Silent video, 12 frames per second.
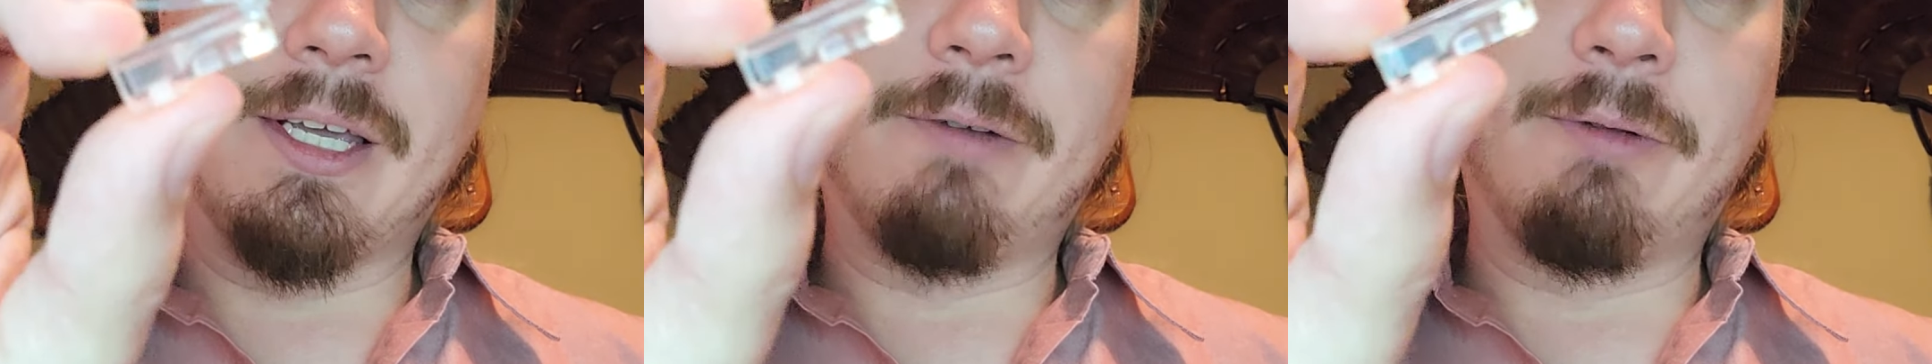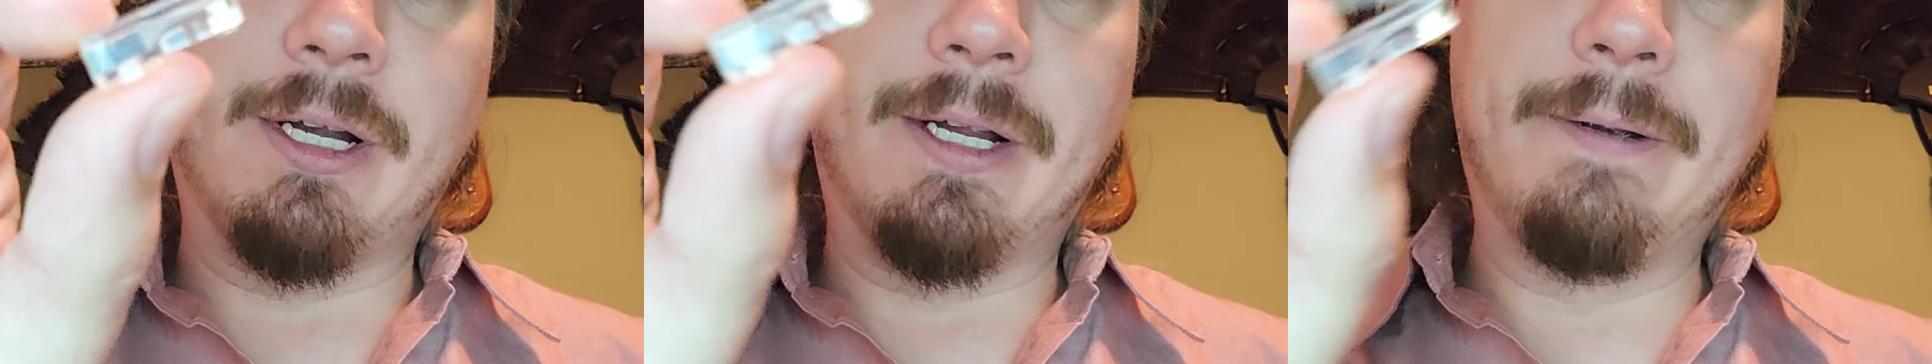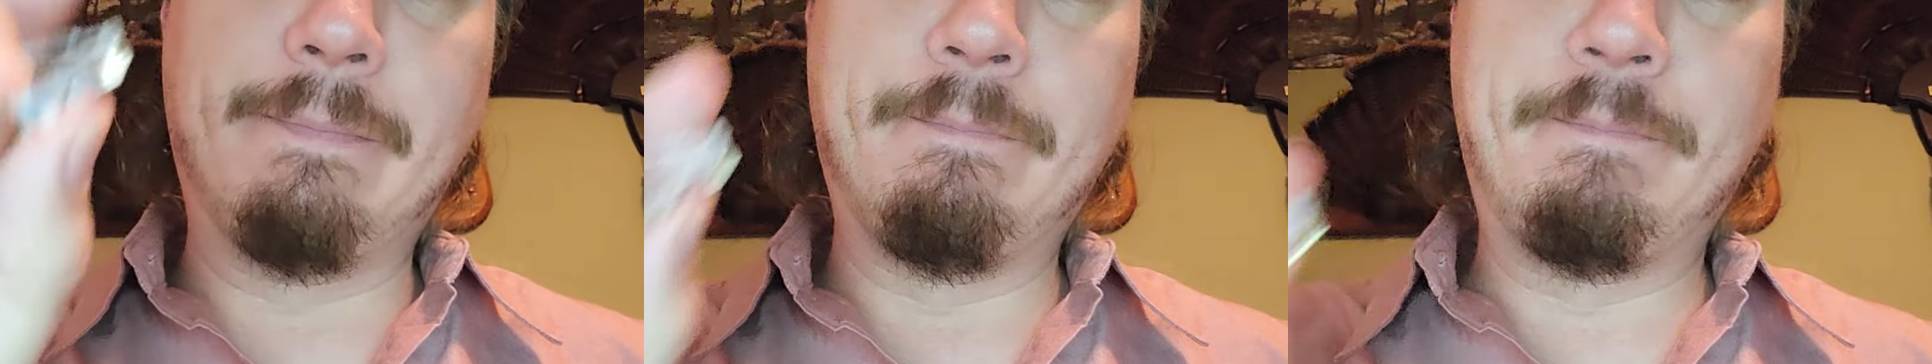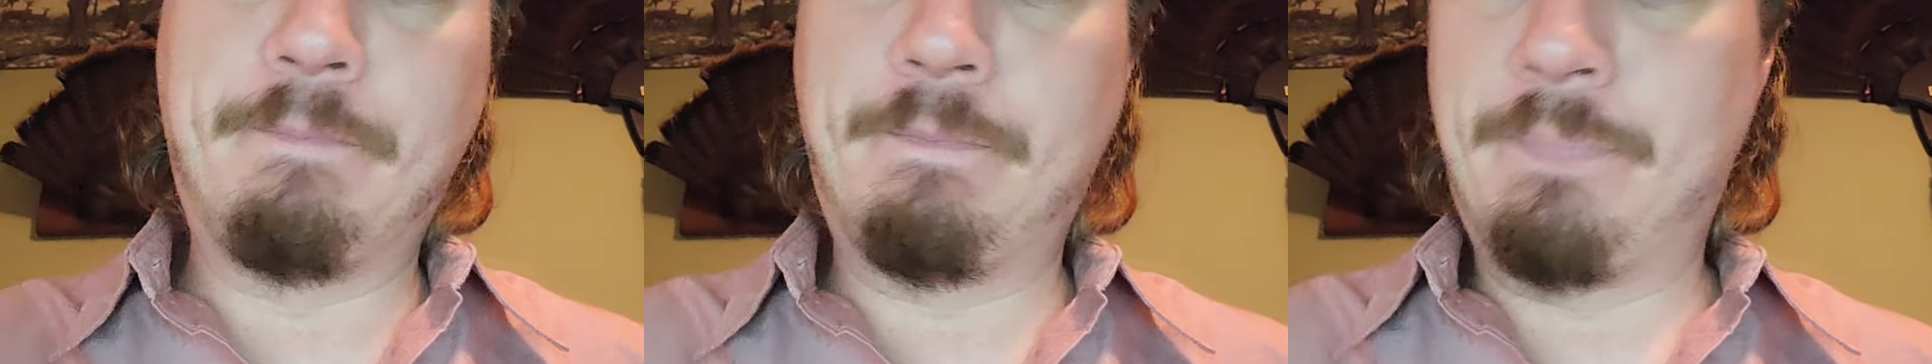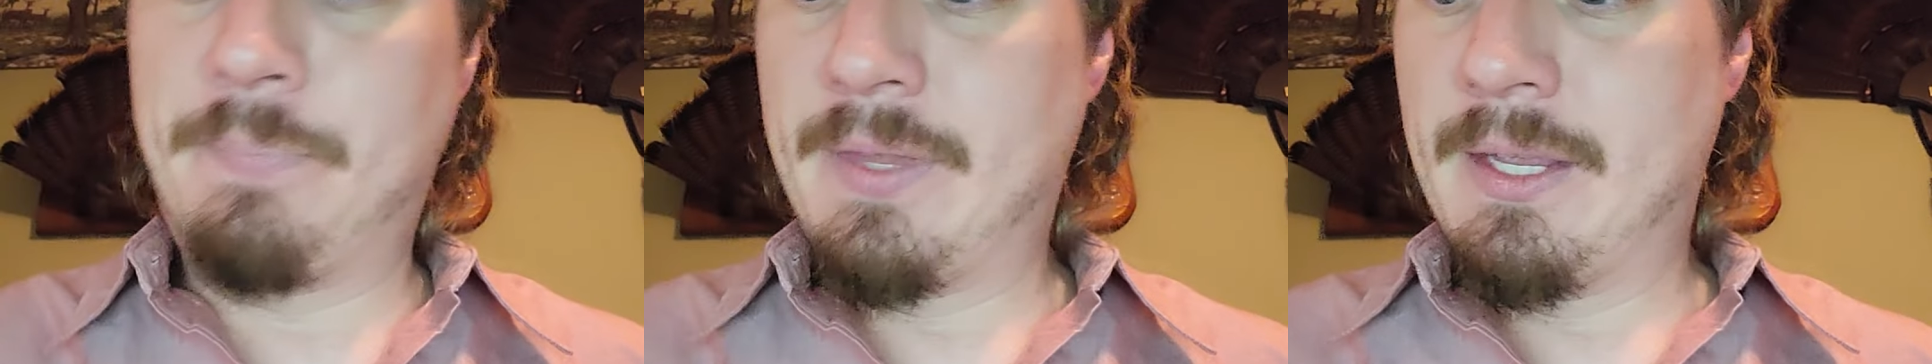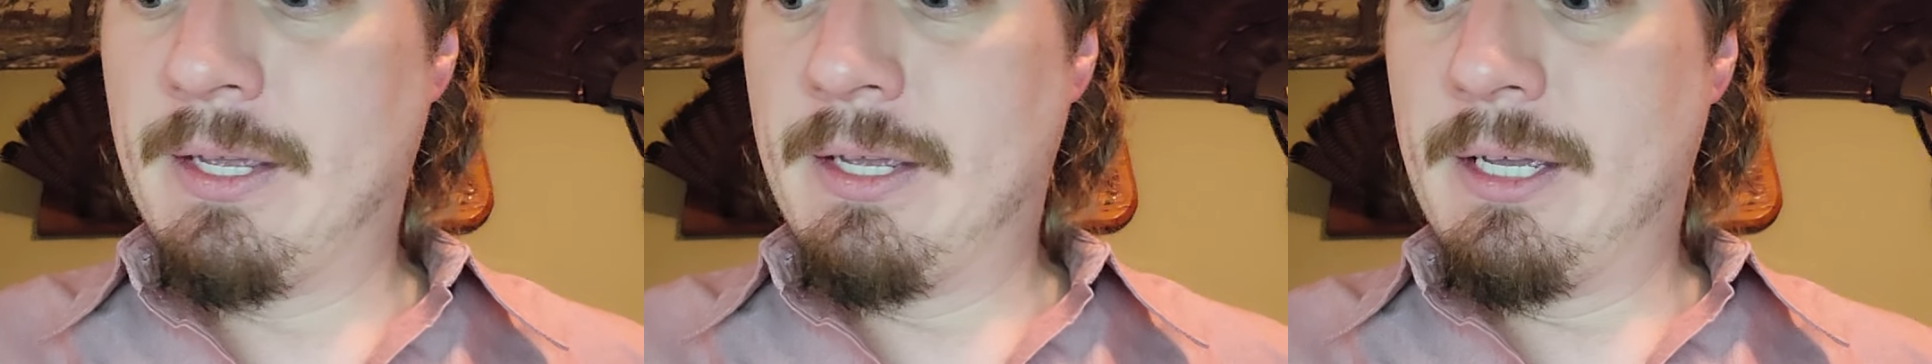have right here.
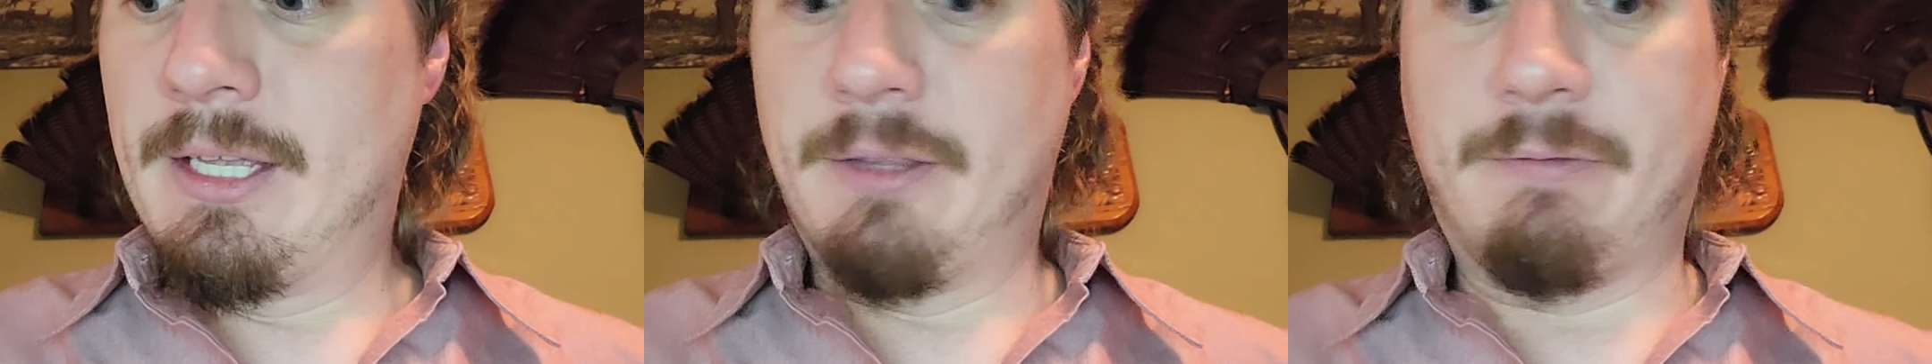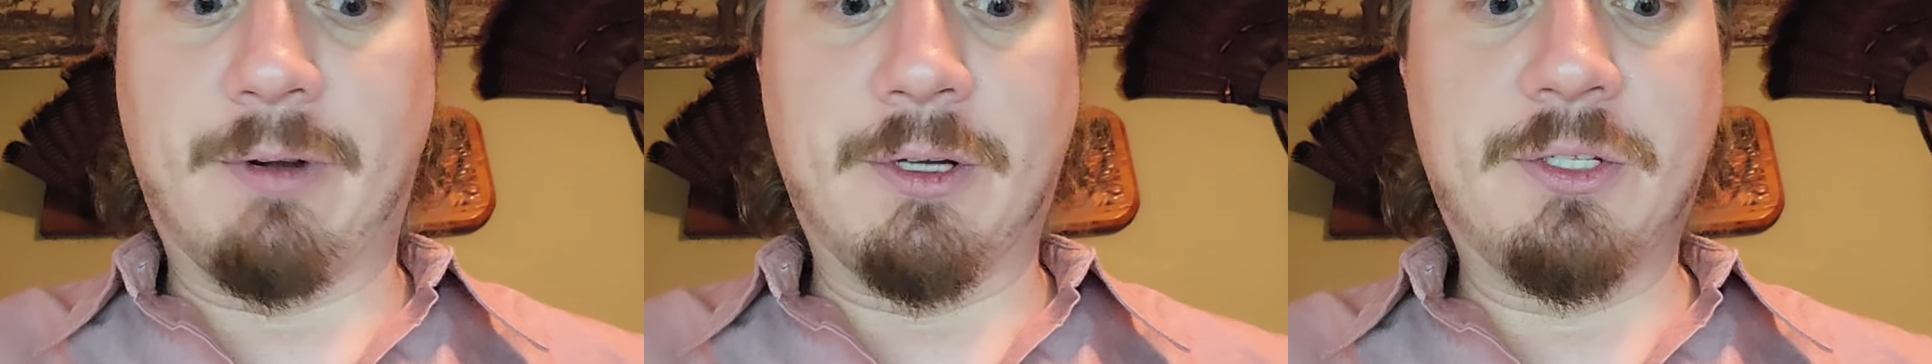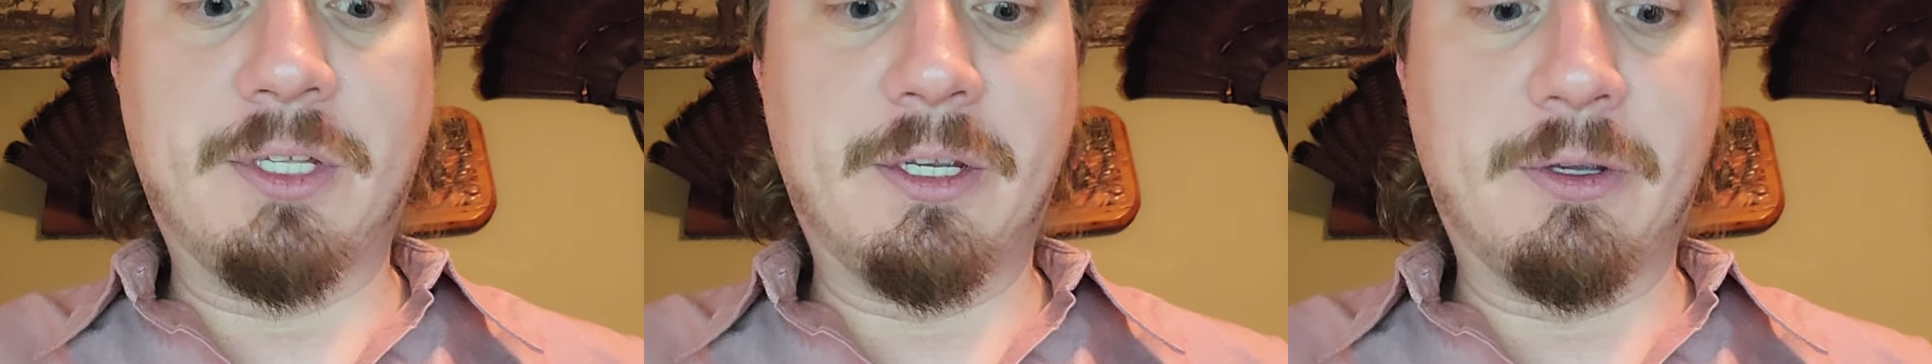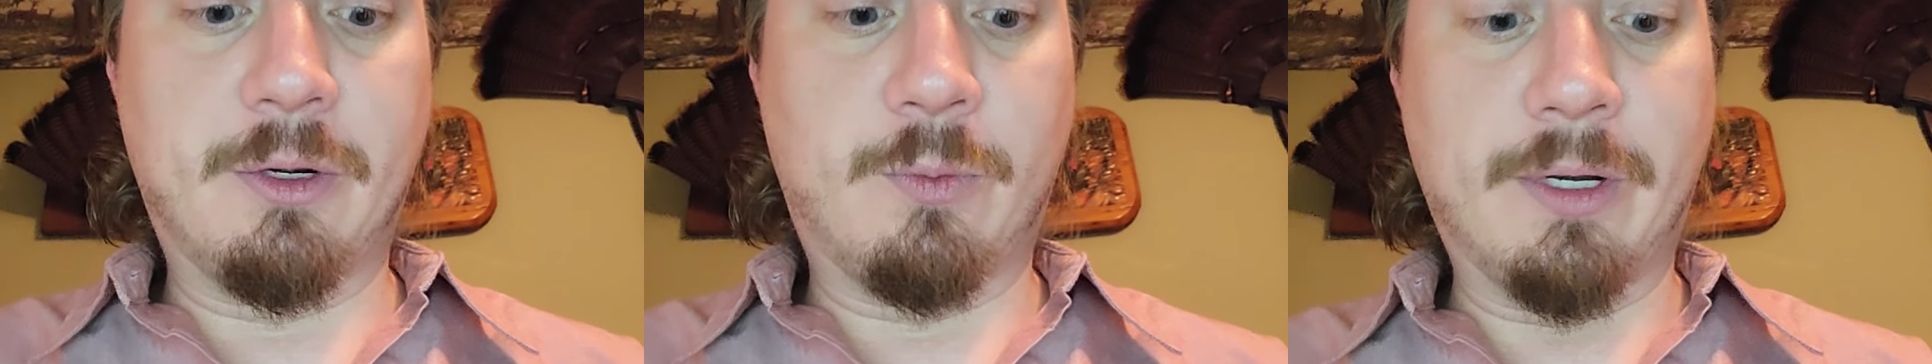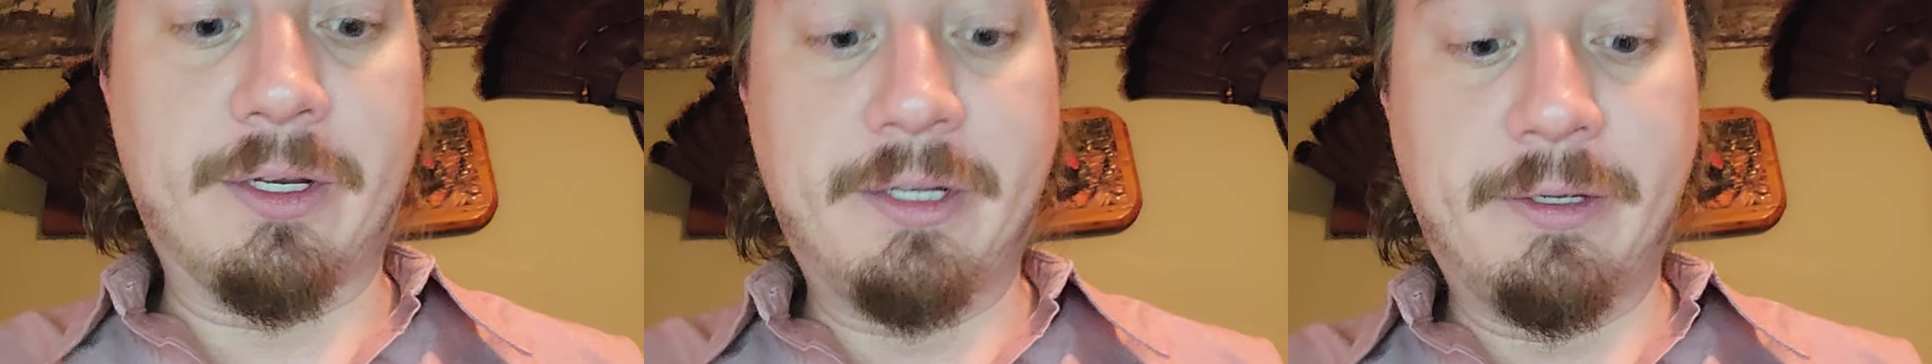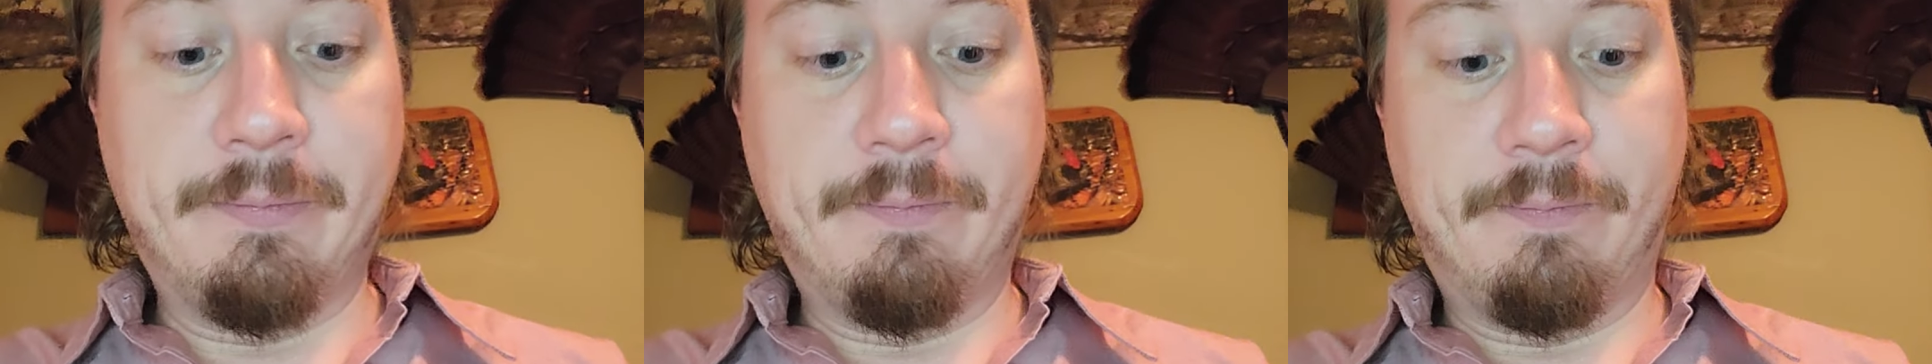And the first thing you're going to want
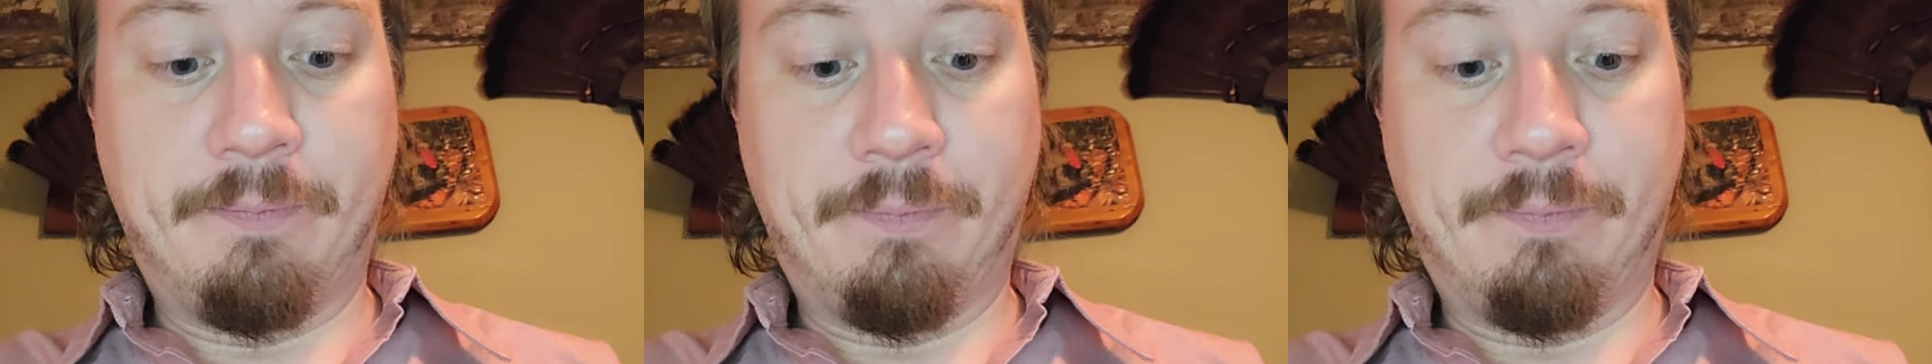to do